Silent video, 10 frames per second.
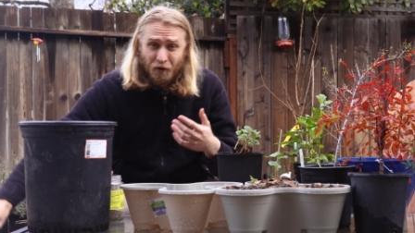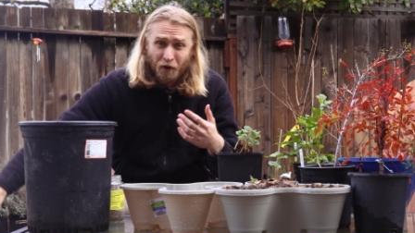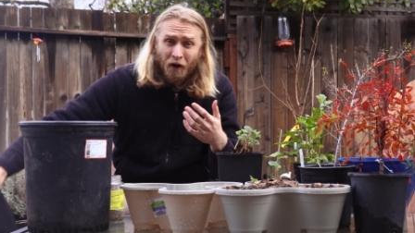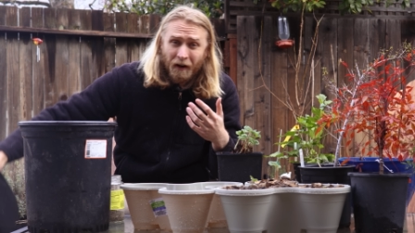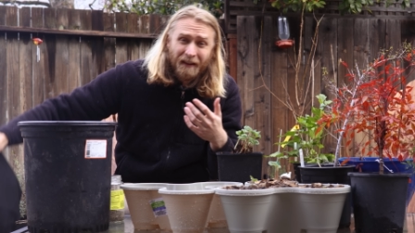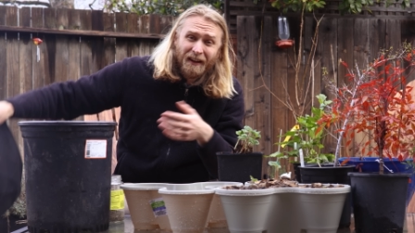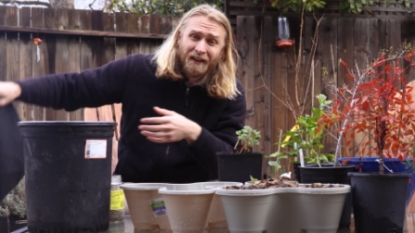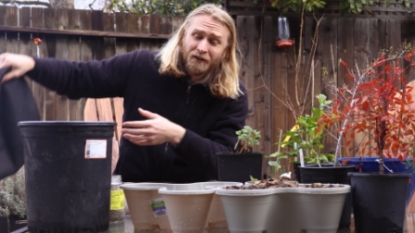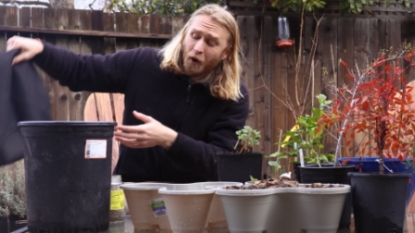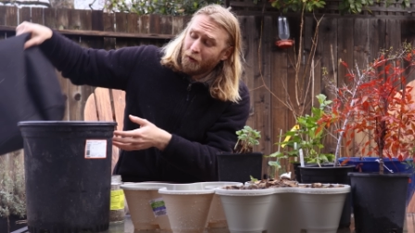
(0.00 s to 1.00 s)
you
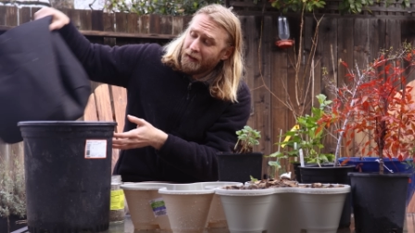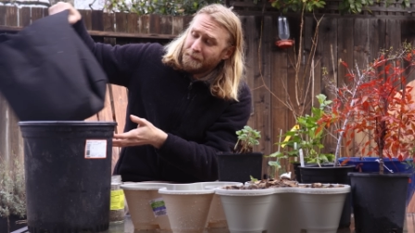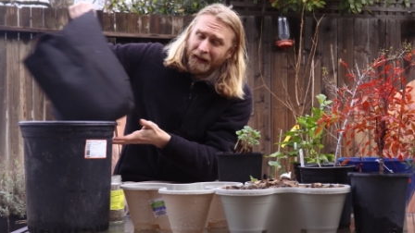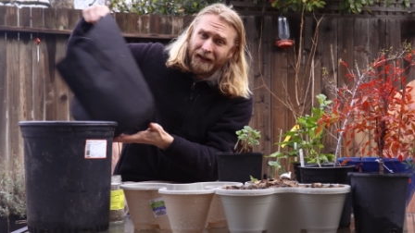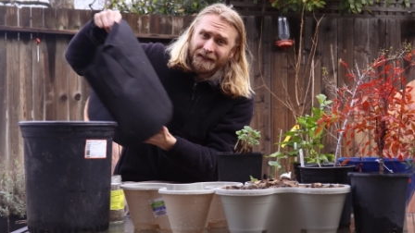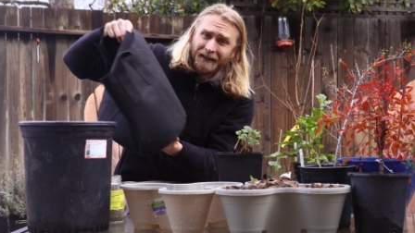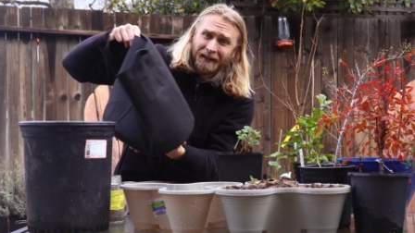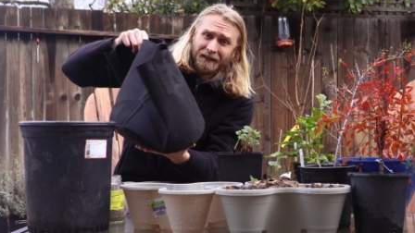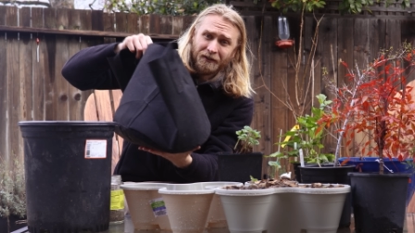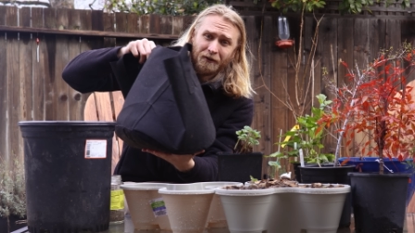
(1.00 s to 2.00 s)
could totally plant
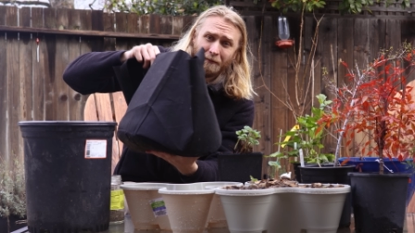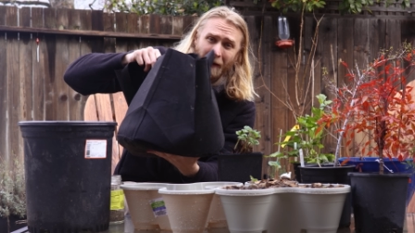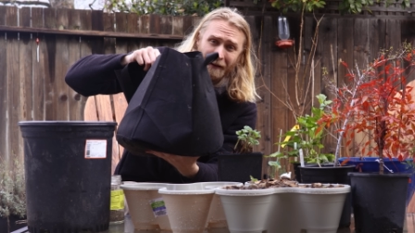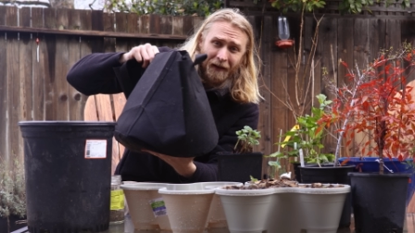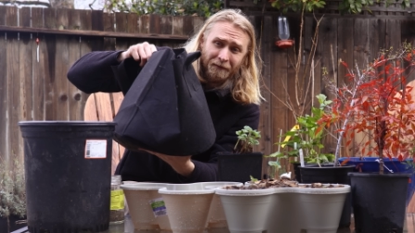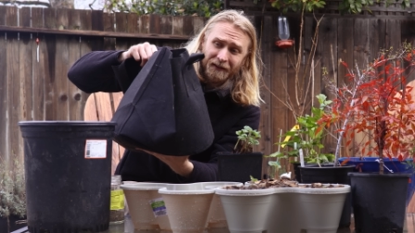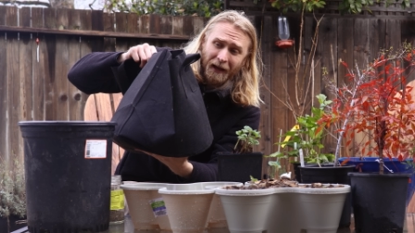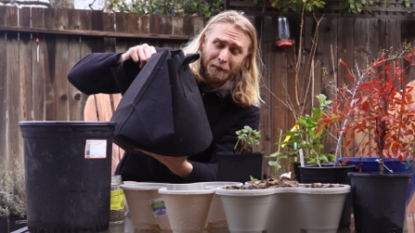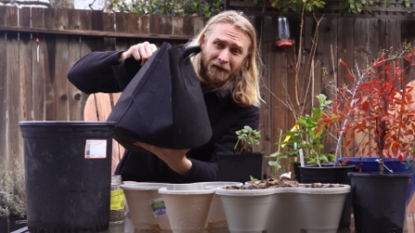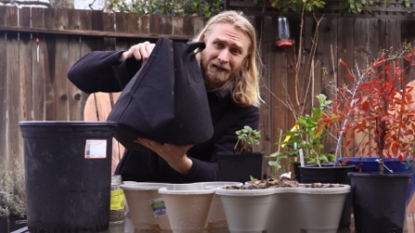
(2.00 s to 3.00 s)
it into my favorite
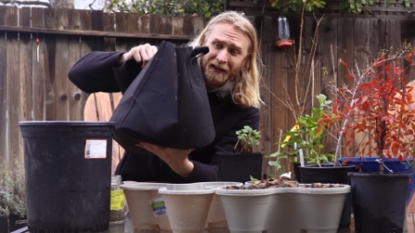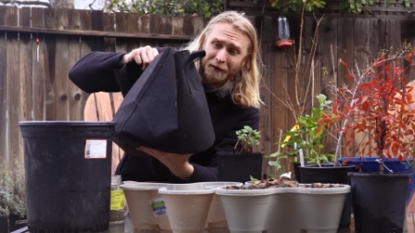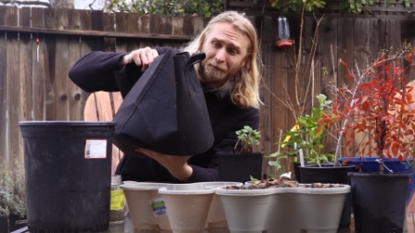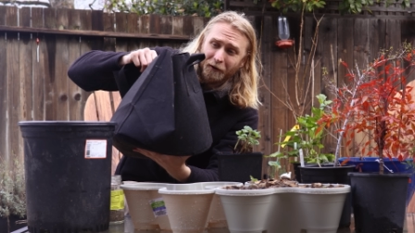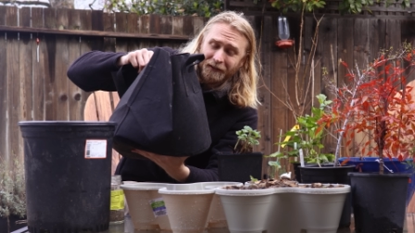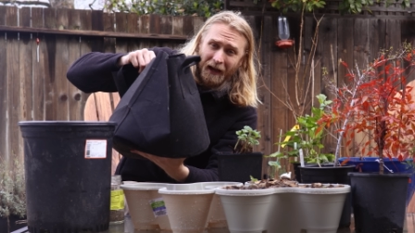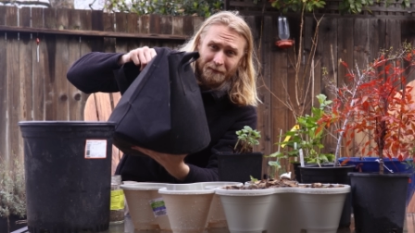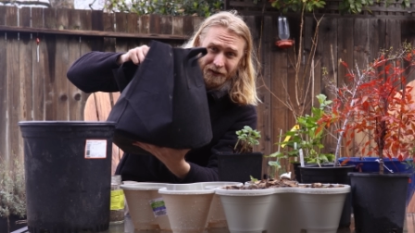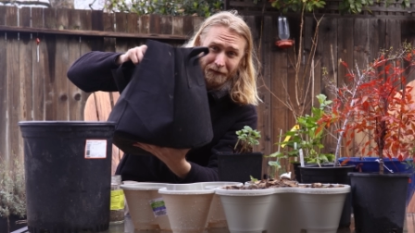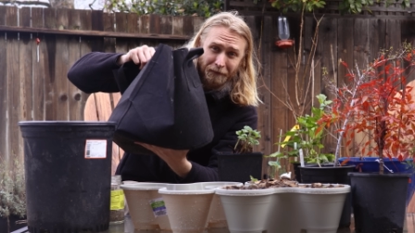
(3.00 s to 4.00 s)
type of container of all
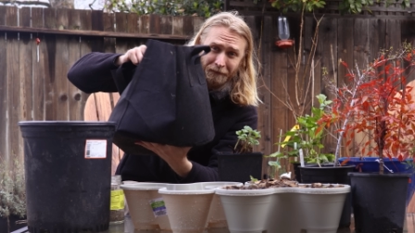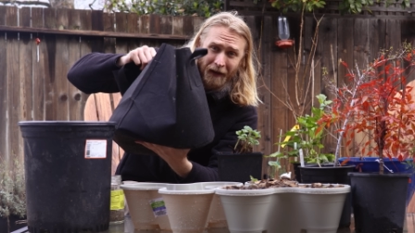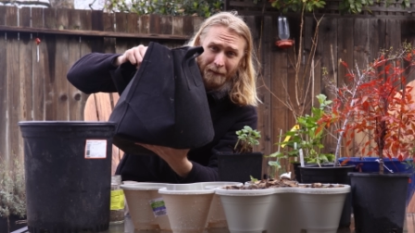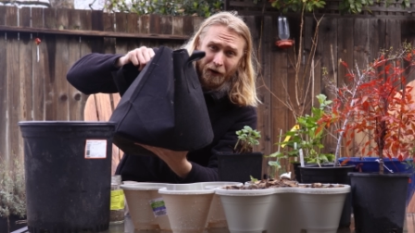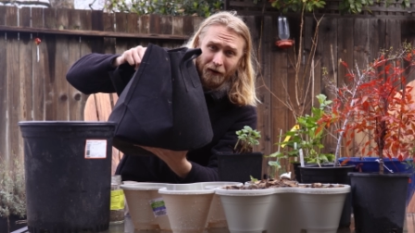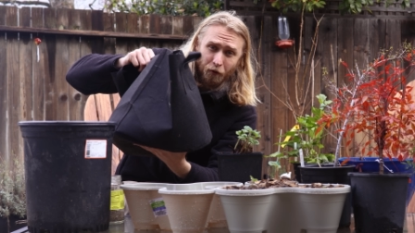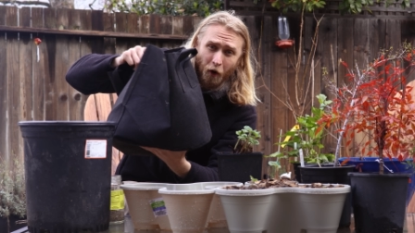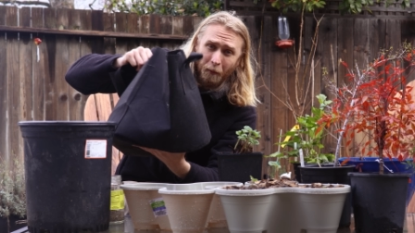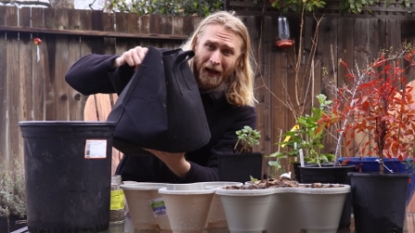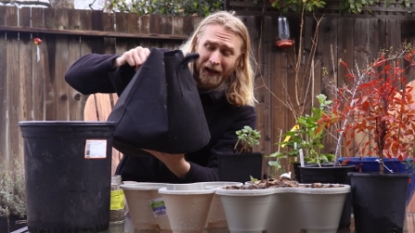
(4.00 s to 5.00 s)
time, just a fabric
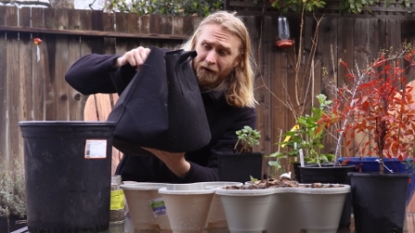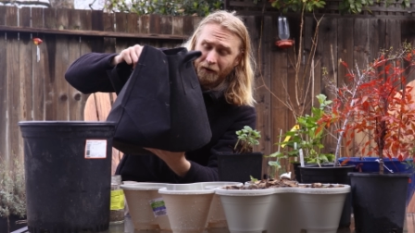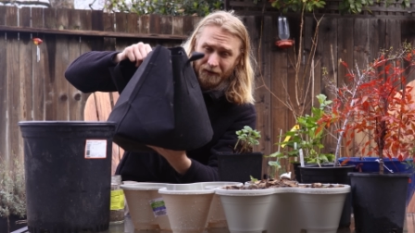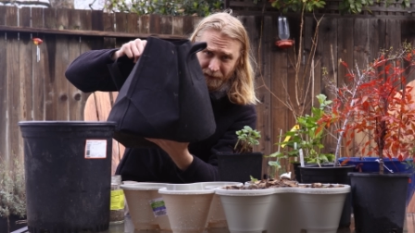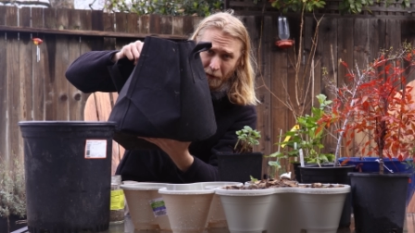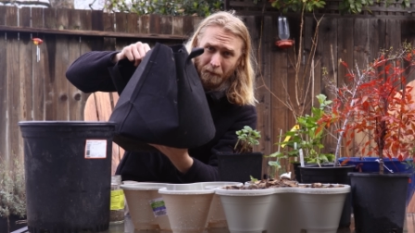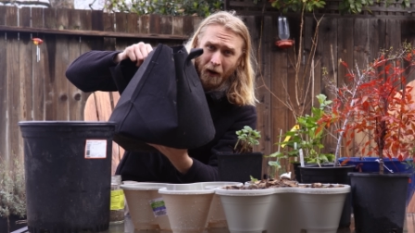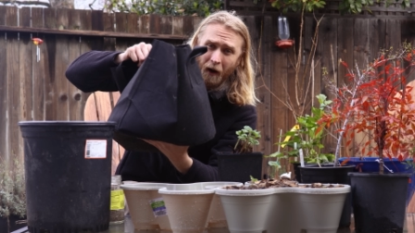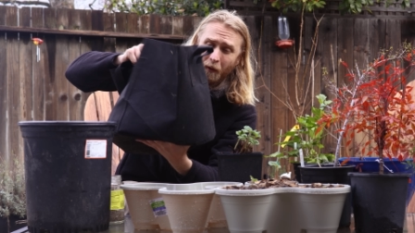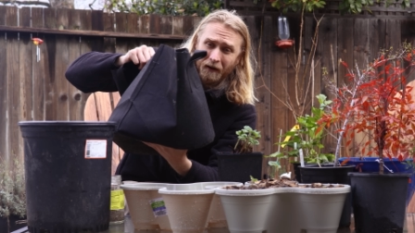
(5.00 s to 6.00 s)
grow bag or a smart
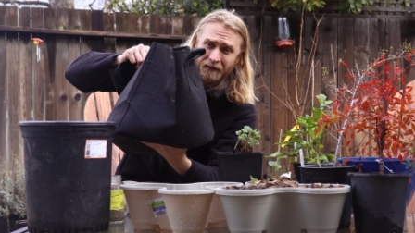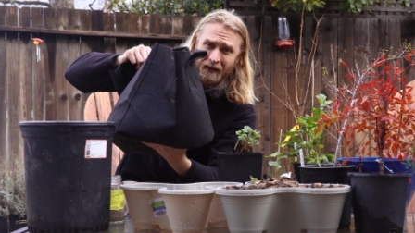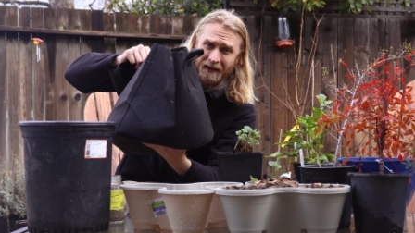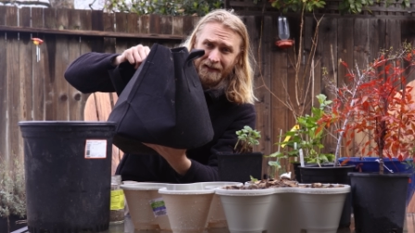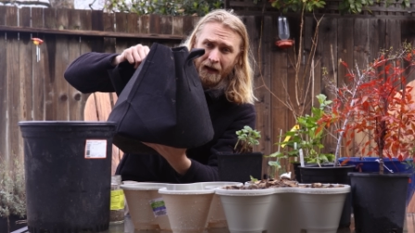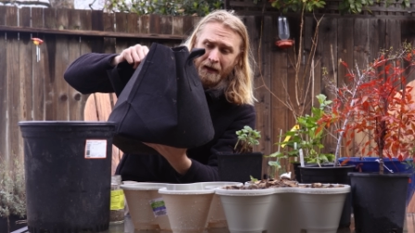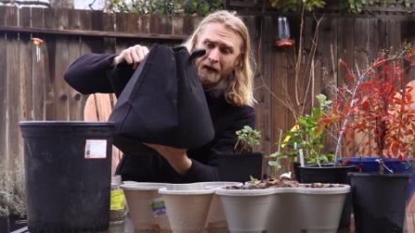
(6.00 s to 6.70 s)
pot, one of these,